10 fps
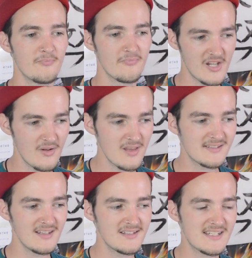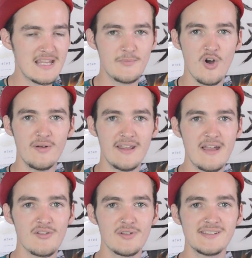Let's keep going
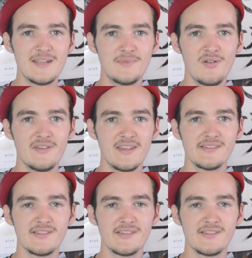together. Let's keep doing this.